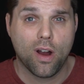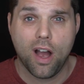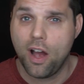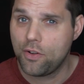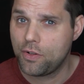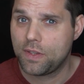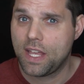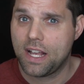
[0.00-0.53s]

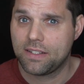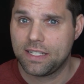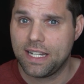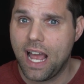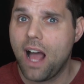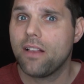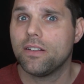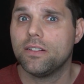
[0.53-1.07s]

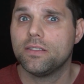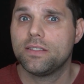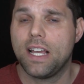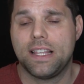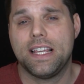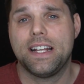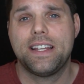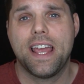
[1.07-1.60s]
$100,000
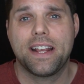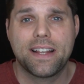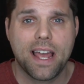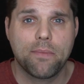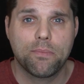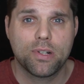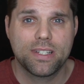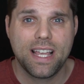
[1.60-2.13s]
and they take
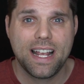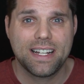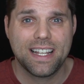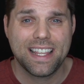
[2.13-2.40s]
10%,